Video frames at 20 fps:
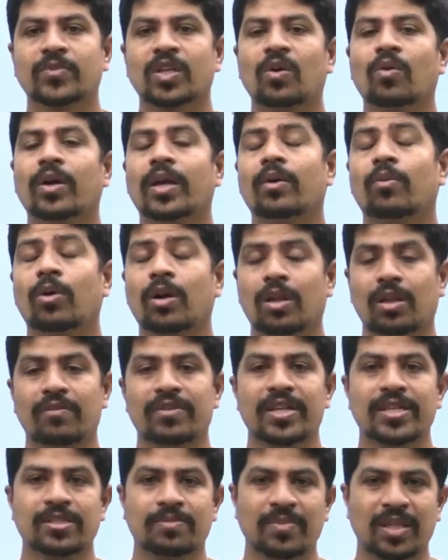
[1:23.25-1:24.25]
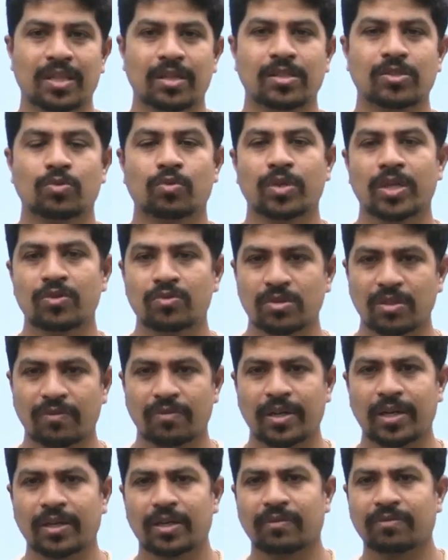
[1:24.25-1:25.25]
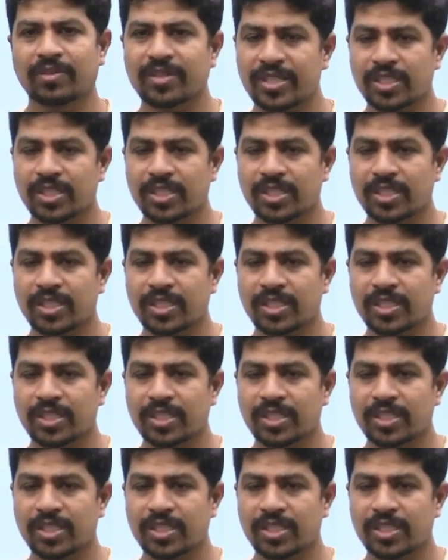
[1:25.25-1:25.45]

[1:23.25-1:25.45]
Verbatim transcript: Okay, what are the various methods to reduce the Ferranti effect?